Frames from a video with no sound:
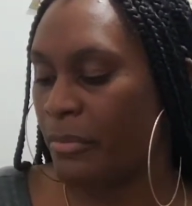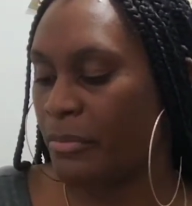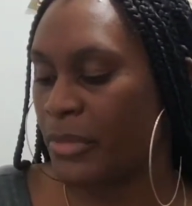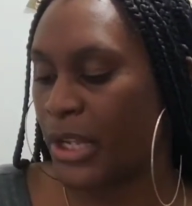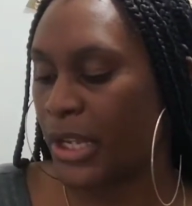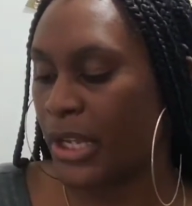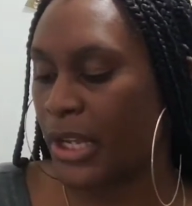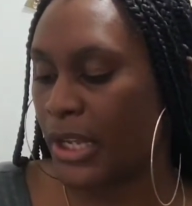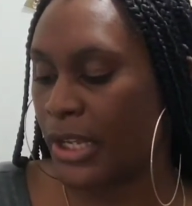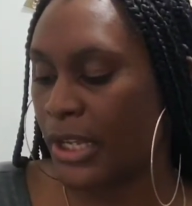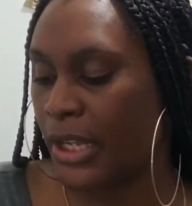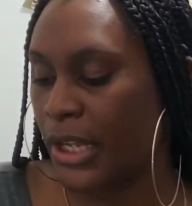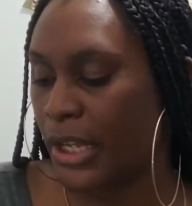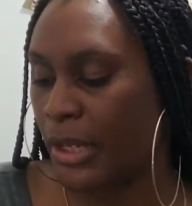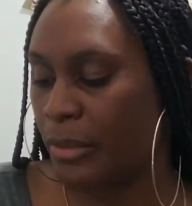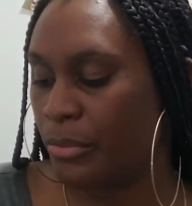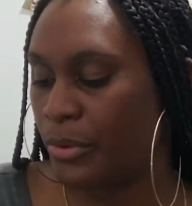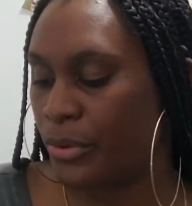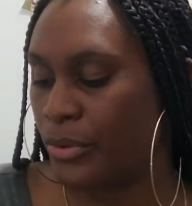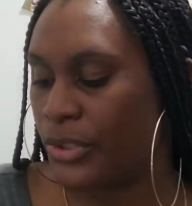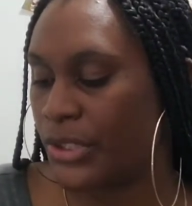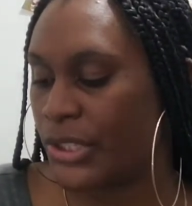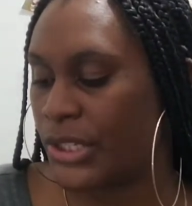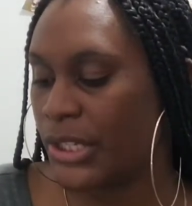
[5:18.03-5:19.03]
From Nika K
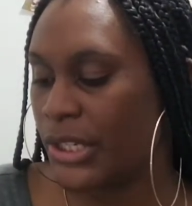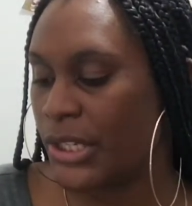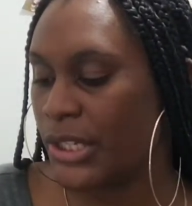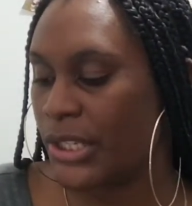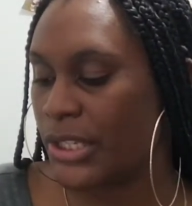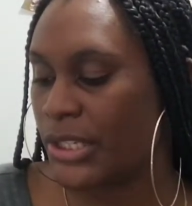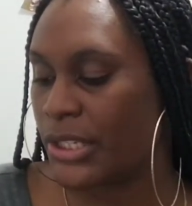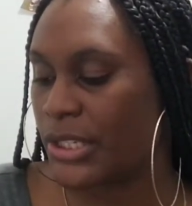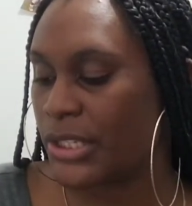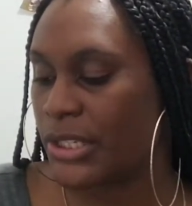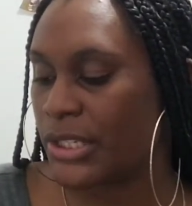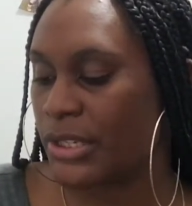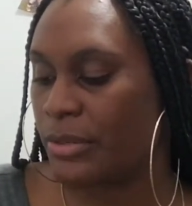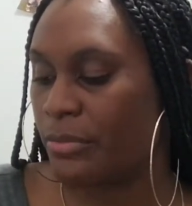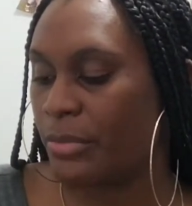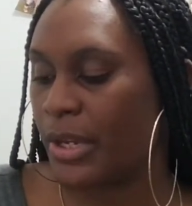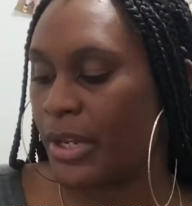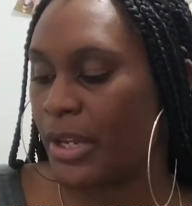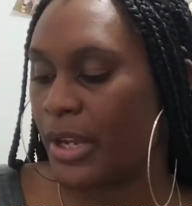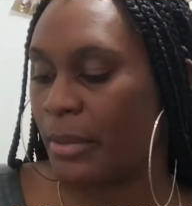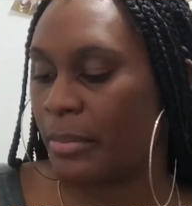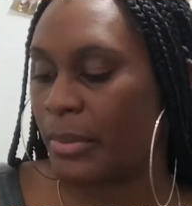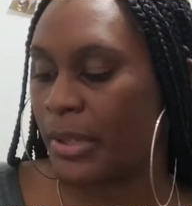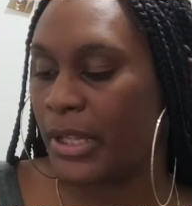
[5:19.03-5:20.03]
Beauty. This is the
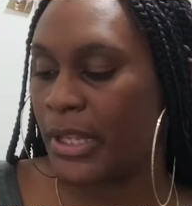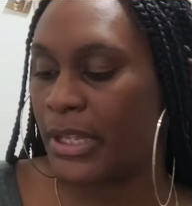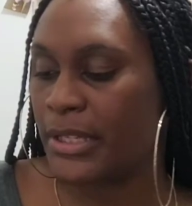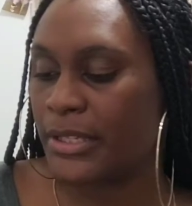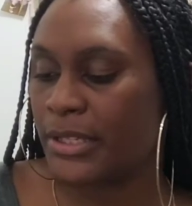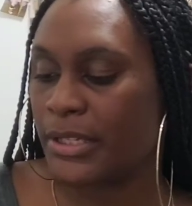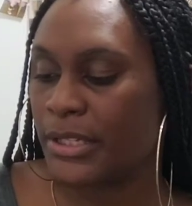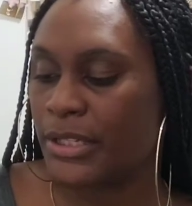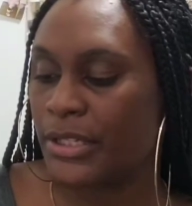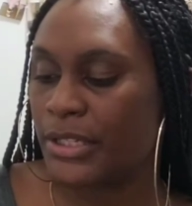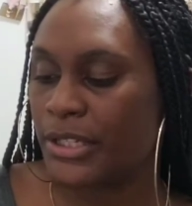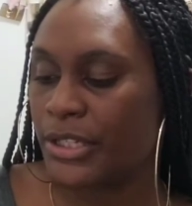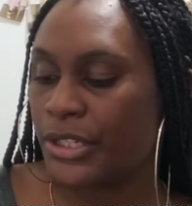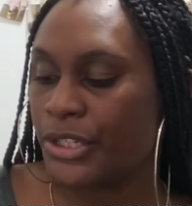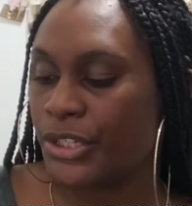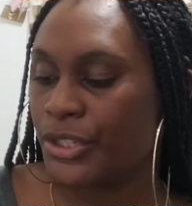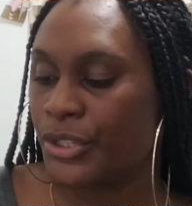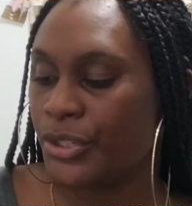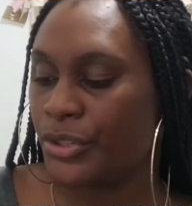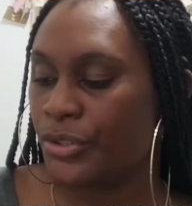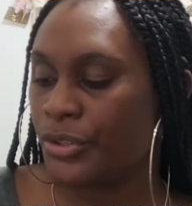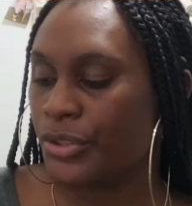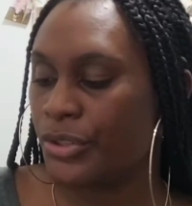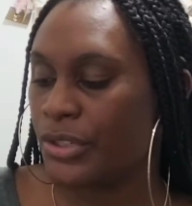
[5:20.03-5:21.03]
makeup cleansing
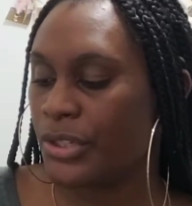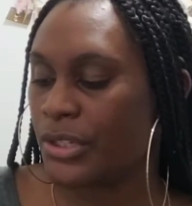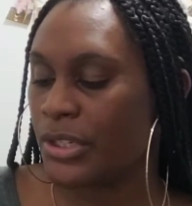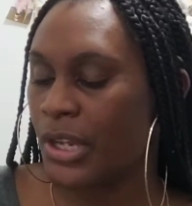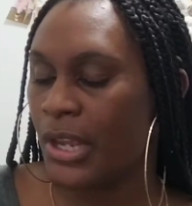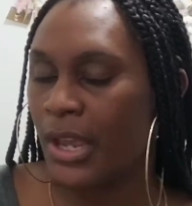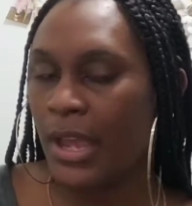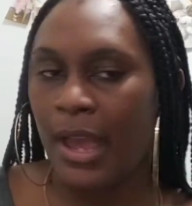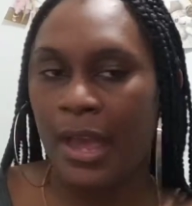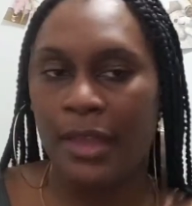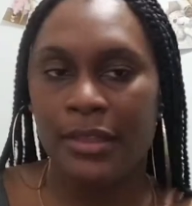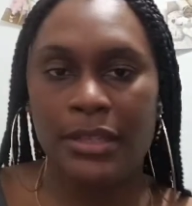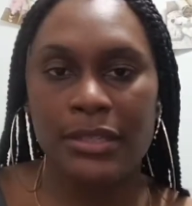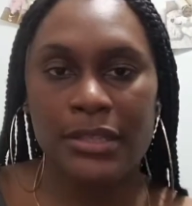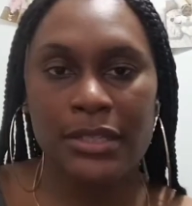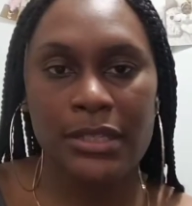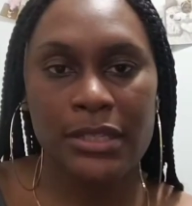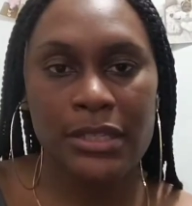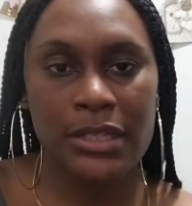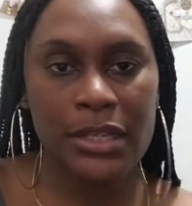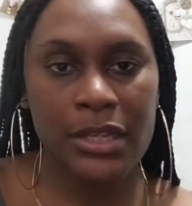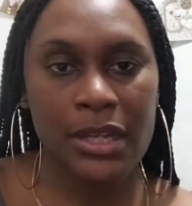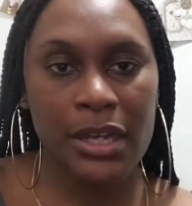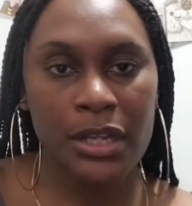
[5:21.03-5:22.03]
tissues. And this
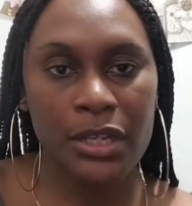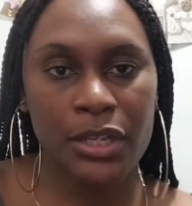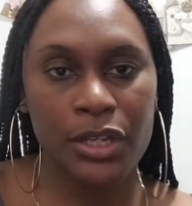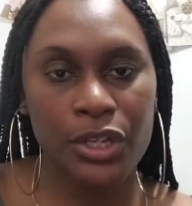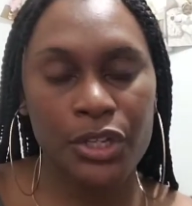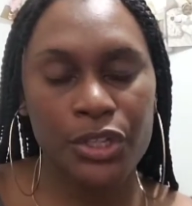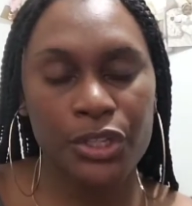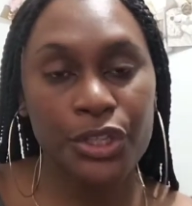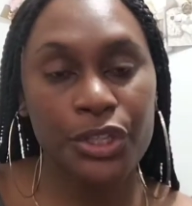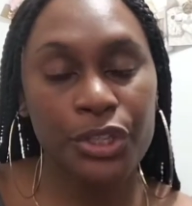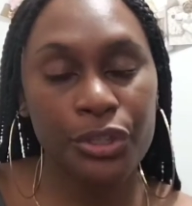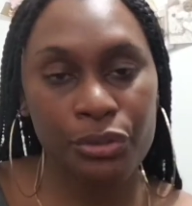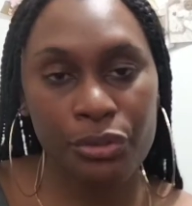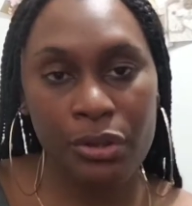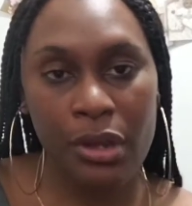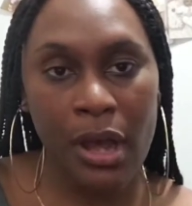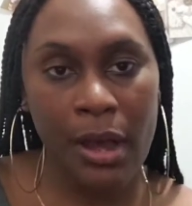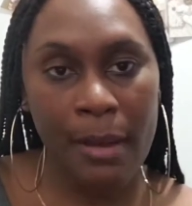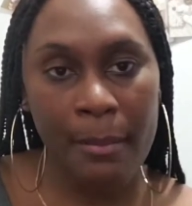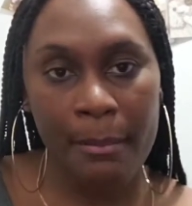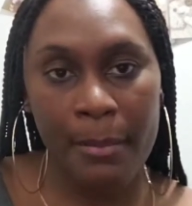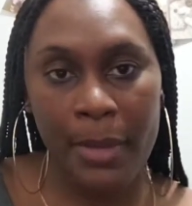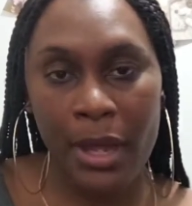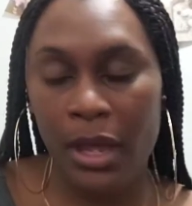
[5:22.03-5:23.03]
is the
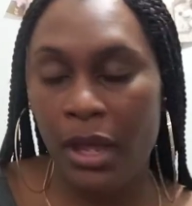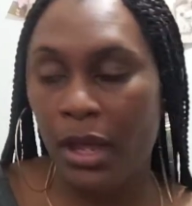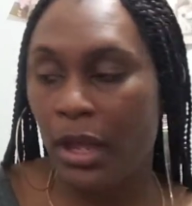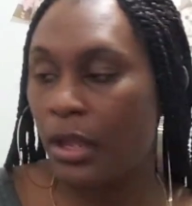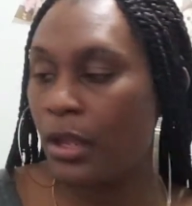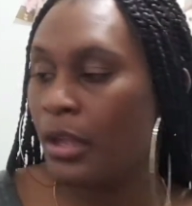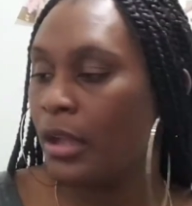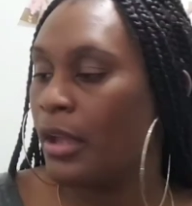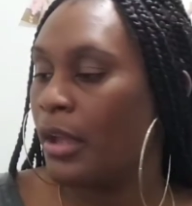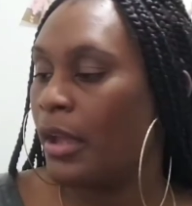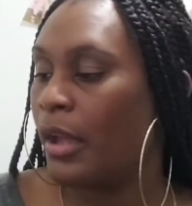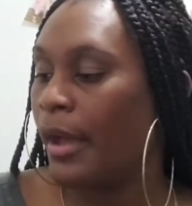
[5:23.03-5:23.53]
cucumber.